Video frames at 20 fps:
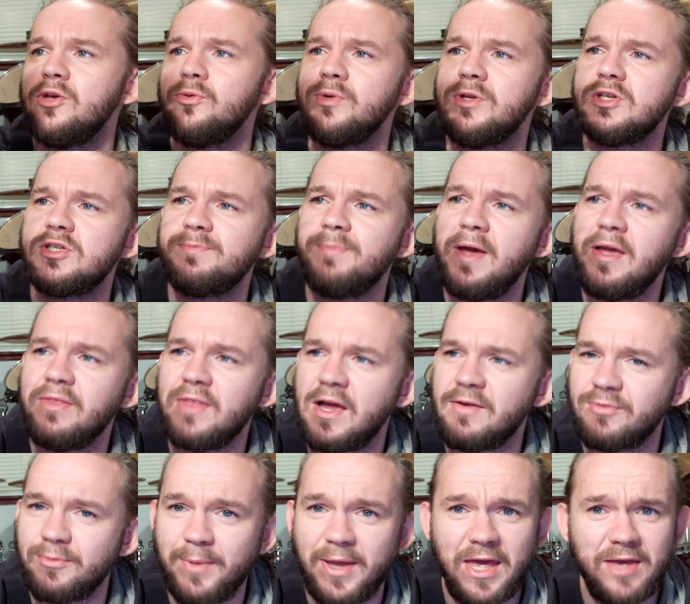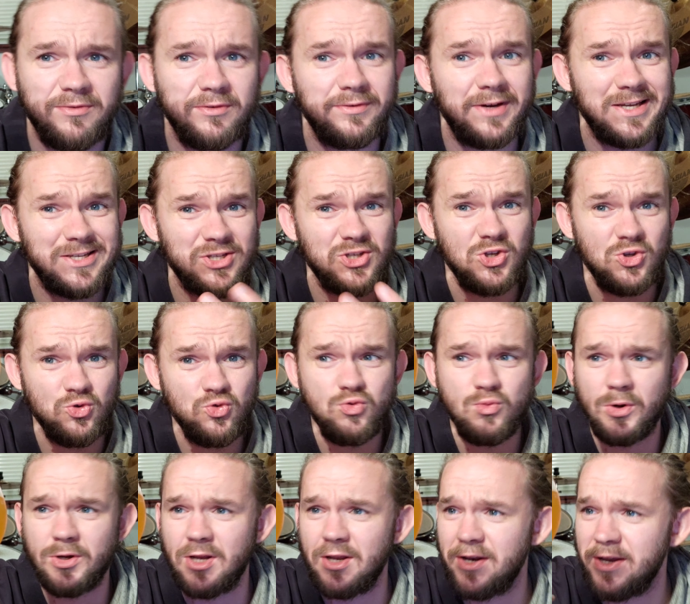You would expect that from a Hefeweizen. You do
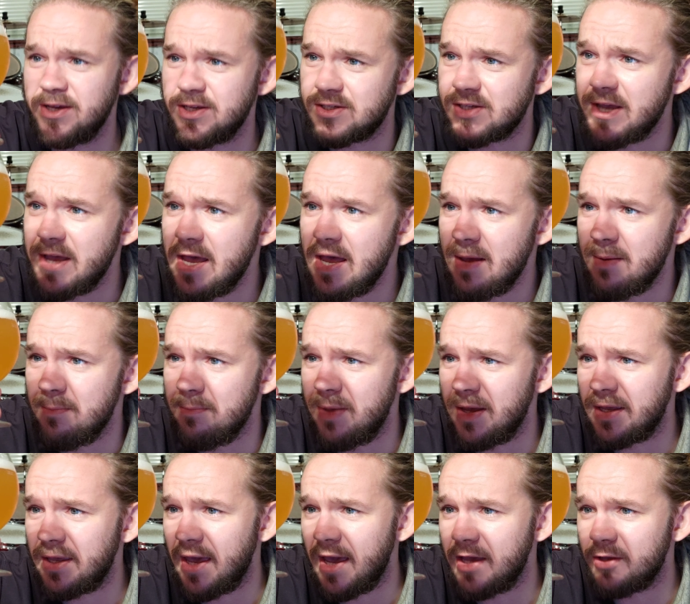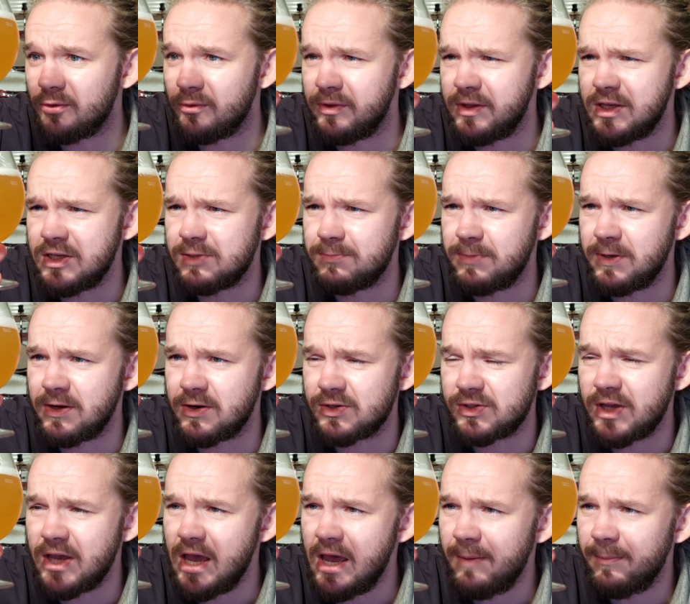want a nice big head on these
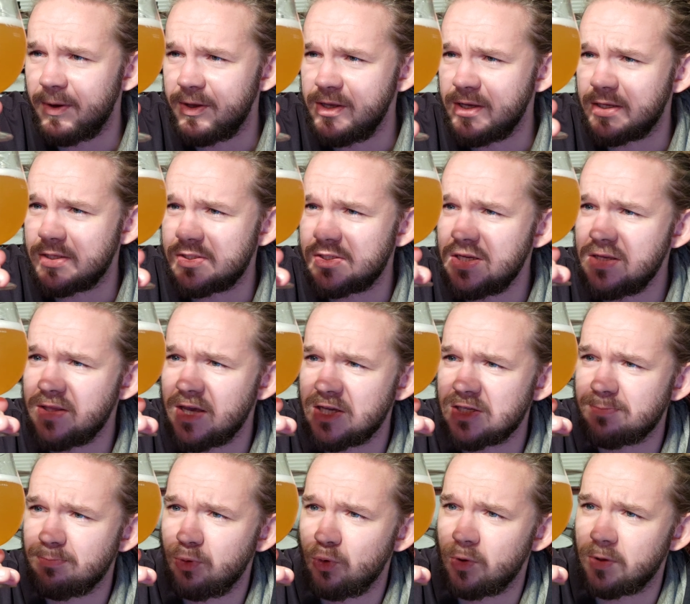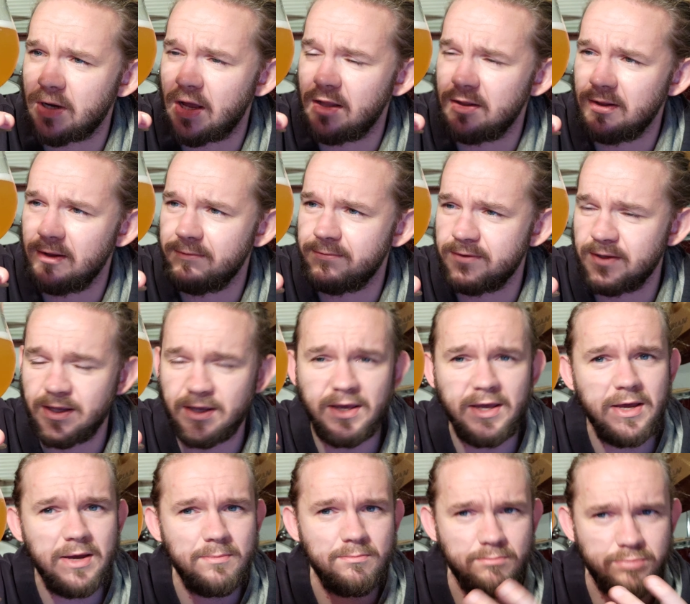beers. But you can see that it's poured a
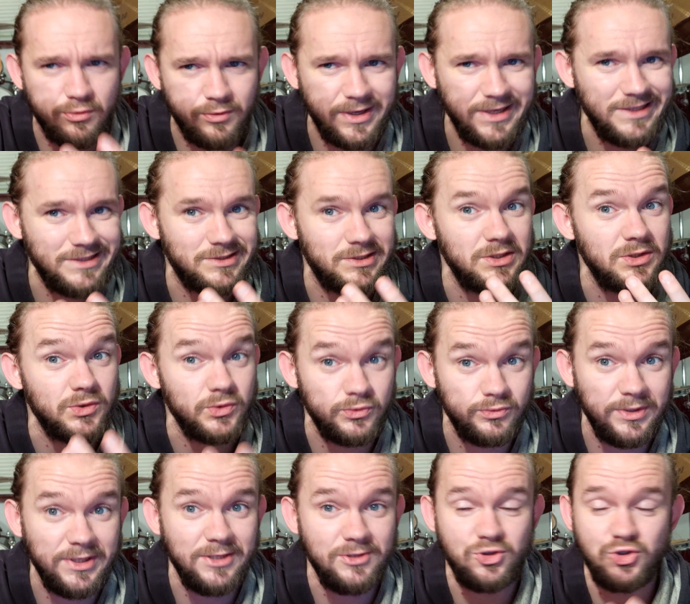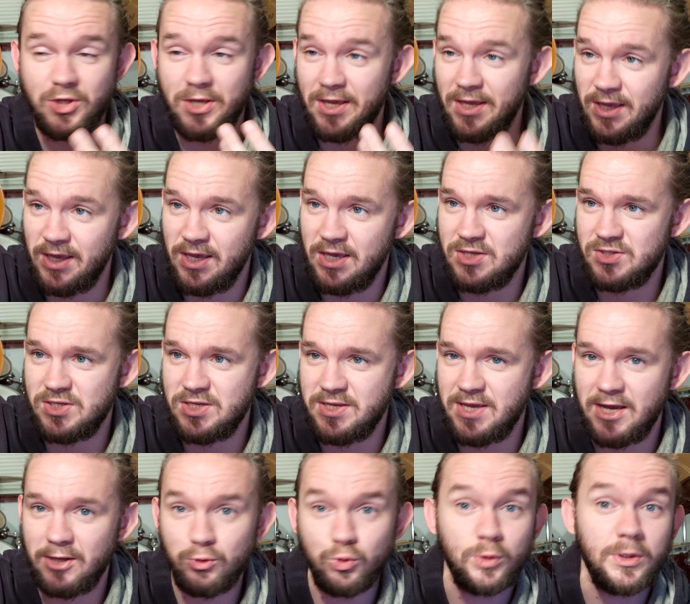lovely, bright, rich, hazy
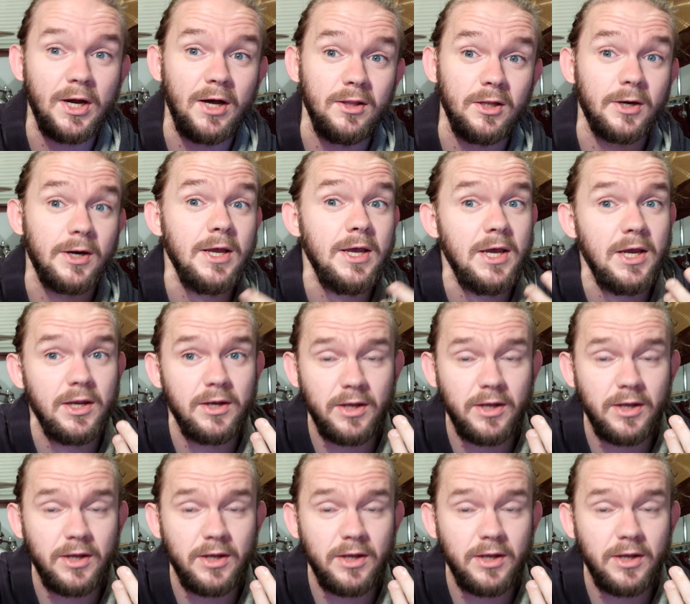yellow colour.